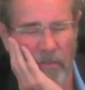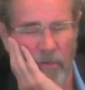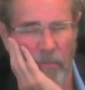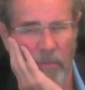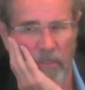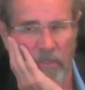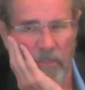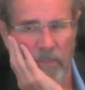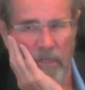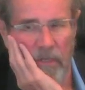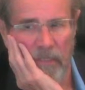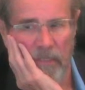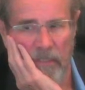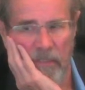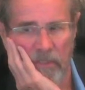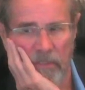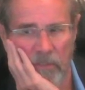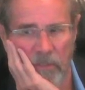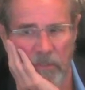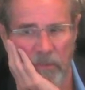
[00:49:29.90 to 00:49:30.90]
so much site
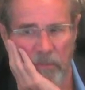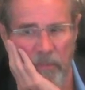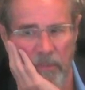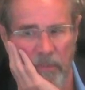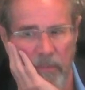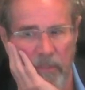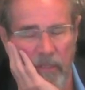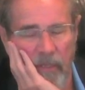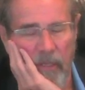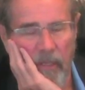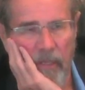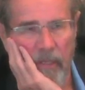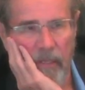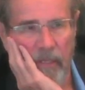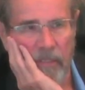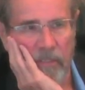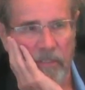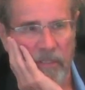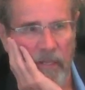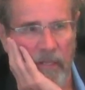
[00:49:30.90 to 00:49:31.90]
distance, but
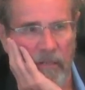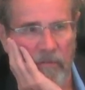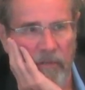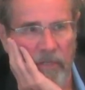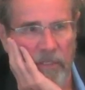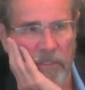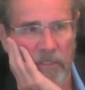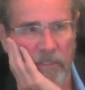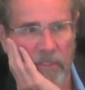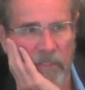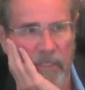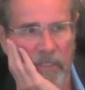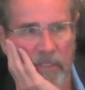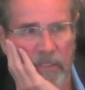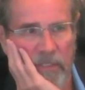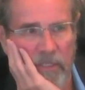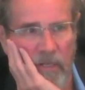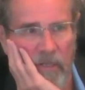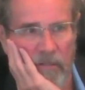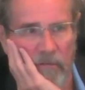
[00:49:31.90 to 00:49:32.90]
acceleration,
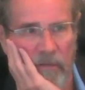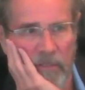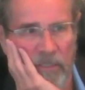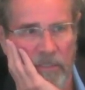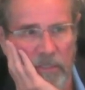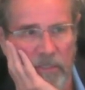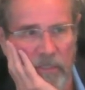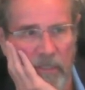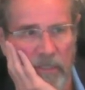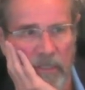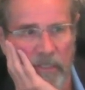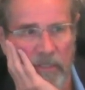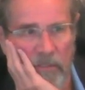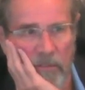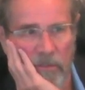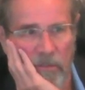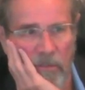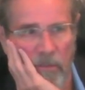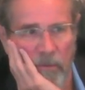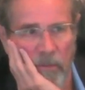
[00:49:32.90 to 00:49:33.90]
deacceleration
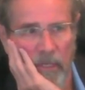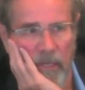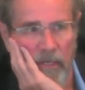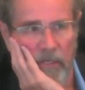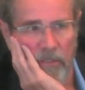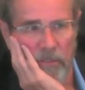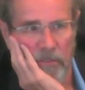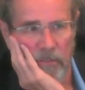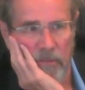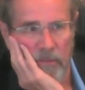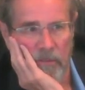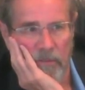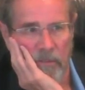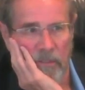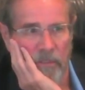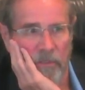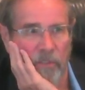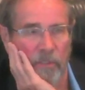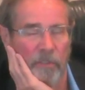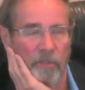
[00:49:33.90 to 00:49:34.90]
lanes, location,
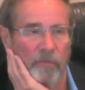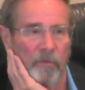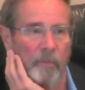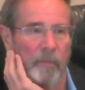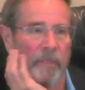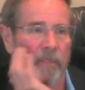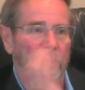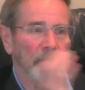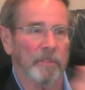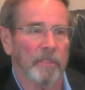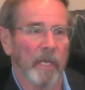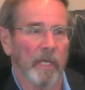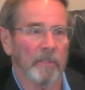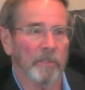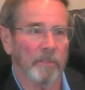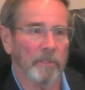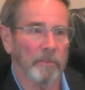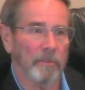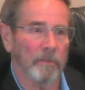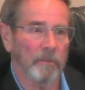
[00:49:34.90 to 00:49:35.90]
distance from
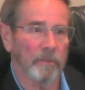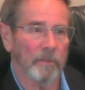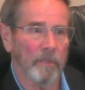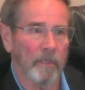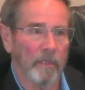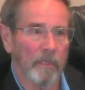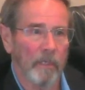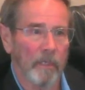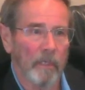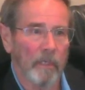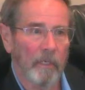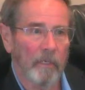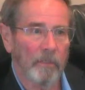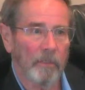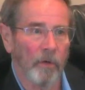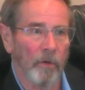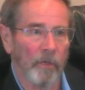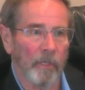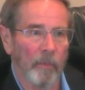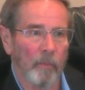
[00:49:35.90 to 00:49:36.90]
intersections,
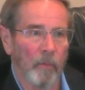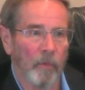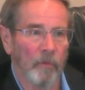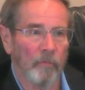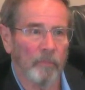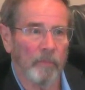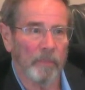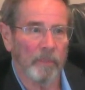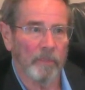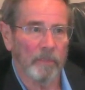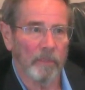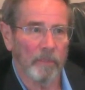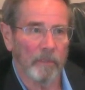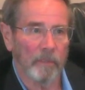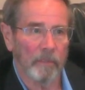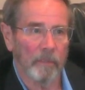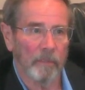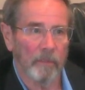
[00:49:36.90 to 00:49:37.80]
turning movements.